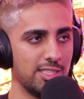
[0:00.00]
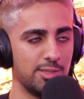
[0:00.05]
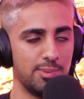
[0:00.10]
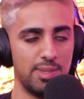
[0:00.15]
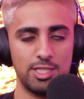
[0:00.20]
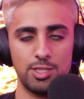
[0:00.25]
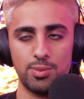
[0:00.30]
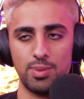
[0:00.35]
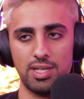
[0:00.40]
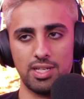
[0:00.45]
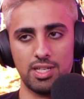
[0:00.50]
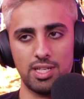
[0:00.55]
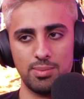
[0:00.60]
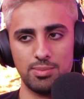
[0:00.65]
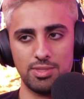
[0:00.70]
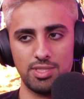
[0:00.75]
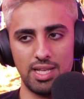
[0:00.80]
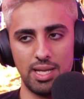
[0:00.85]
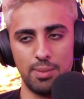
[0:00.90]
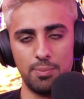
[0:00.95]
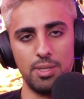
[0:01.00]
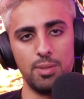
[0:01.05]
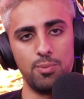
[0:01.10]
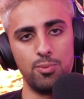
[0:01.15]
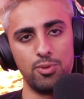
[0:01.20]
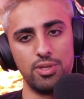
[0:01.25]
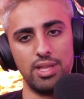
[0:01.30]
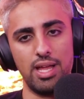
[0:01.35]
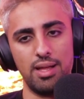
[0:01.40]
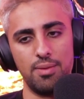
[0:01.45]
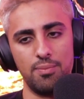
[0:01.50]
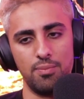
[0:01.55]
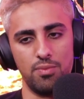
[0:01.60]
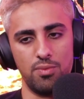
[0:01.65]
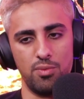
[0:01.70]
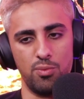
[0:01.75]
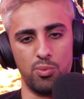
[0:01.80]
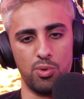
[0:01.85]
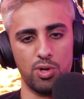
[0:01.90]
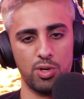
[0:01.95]
Especially when it comes to like people that
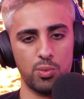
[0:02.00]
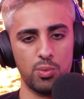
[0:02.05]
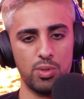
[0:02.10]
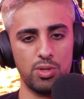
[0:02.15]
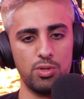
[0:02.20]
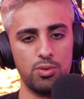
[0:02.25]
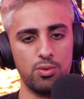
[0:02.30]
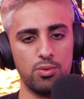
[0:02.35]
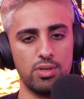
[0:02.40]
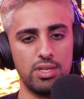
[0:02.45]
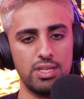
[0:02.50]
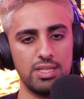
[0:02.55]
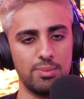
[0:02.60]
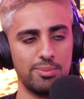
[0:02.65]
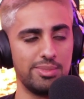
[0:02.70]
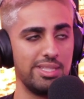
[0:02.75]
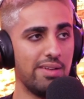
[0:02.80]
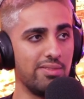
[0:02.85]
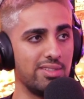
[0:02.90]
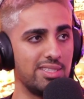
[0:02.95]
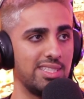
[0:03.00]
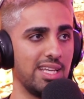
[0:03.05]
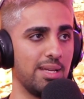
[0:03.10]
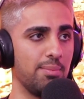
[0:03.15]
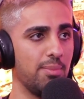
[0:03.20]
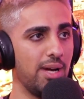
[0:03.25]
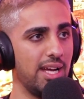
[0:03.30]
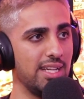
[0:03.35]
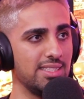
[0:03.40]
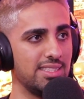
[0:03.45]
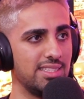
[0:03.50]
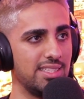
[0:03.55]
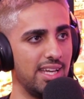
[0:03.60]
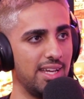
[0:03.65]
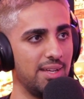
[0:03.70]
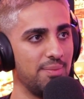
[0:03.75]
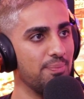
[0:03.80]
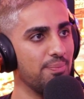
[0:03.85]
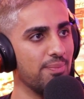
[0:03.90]
work with you. You need them to have the same mindset.